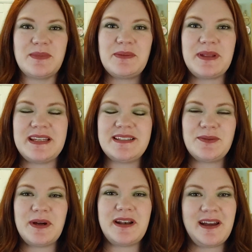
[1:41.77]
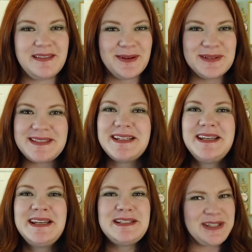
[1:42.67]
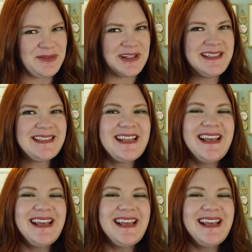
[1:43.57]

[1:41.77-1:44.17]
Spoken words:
my place and whatnot. That was different.